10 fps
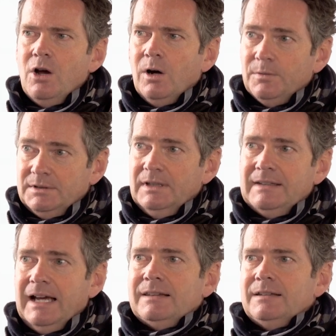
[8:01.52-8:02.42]
of
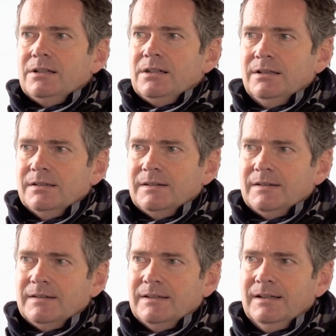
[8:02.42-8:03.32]
this asset
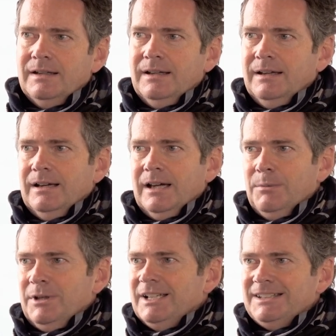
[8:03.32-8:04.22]
class,
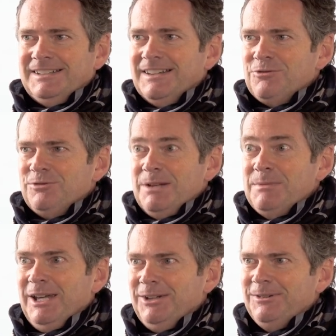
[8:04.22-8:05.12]
I mean, that doesn't really
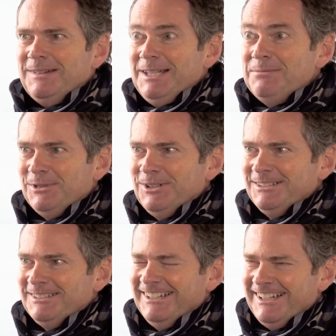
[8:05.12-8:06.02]
make you sleep a
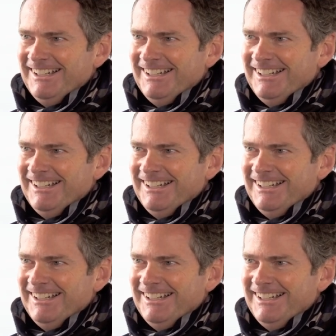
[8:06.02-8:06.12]
lot, I